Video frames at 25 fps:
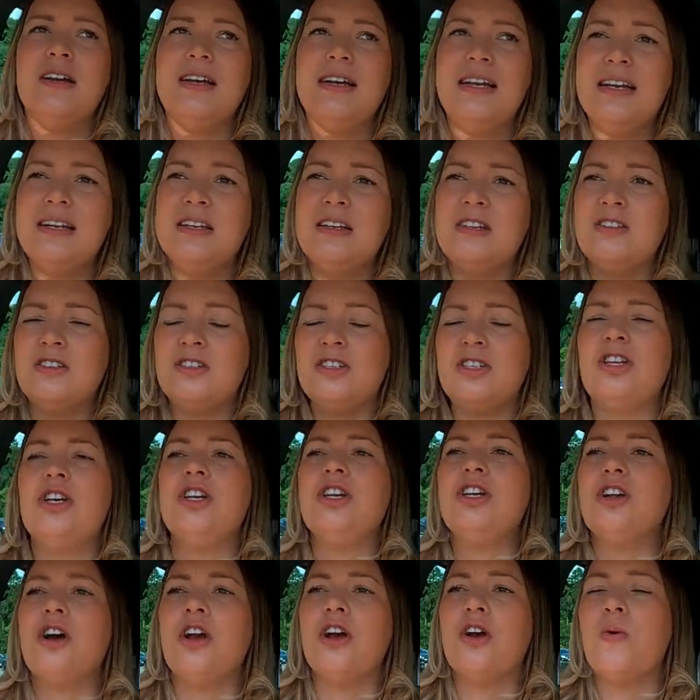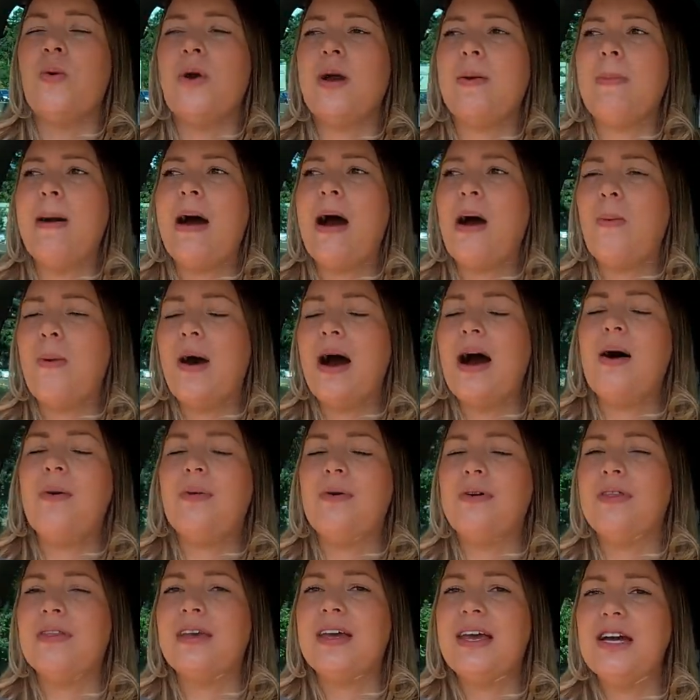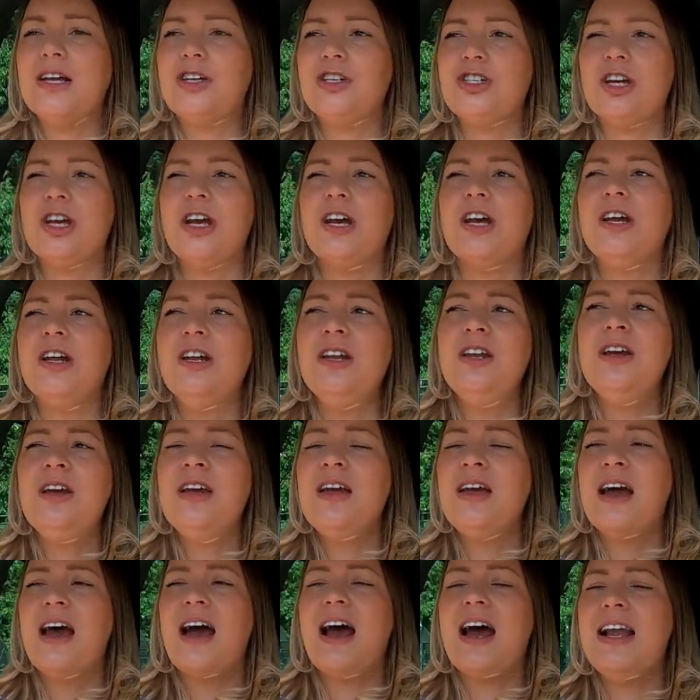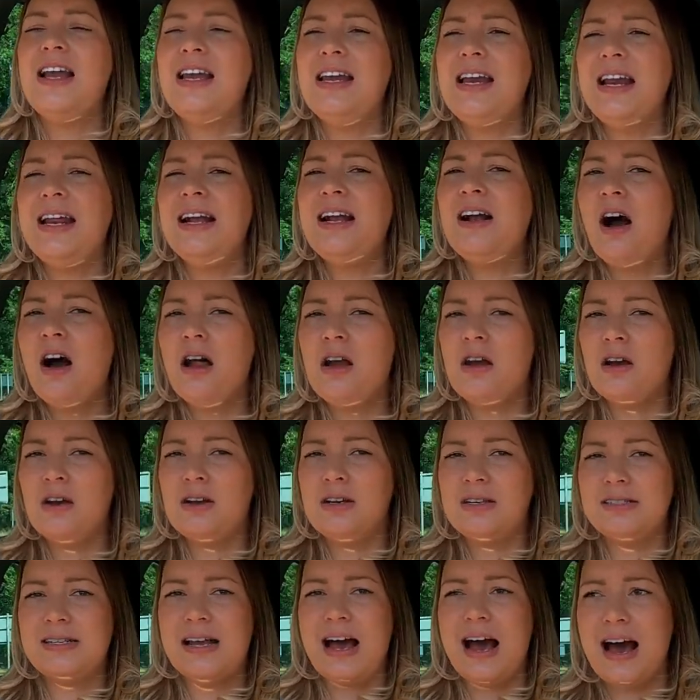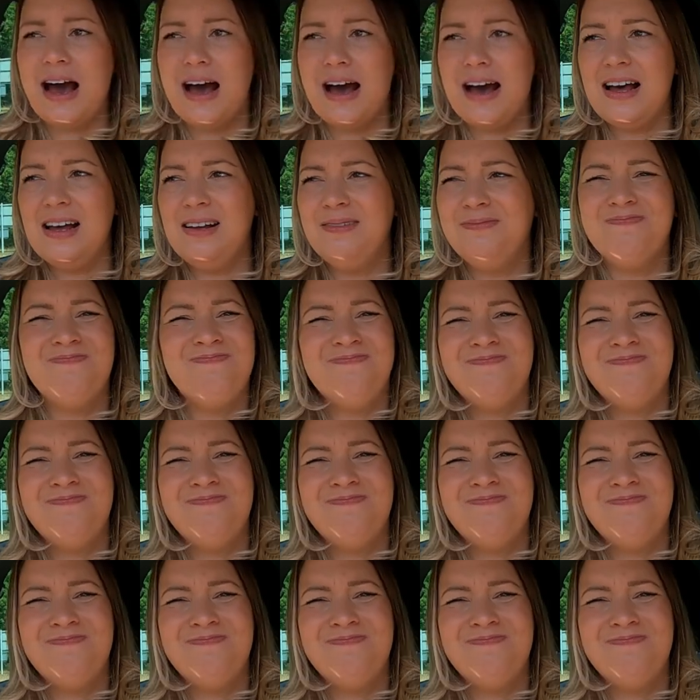needed to do, you know, a quick power hour in the kitchen, and Lily cut Lola's hair.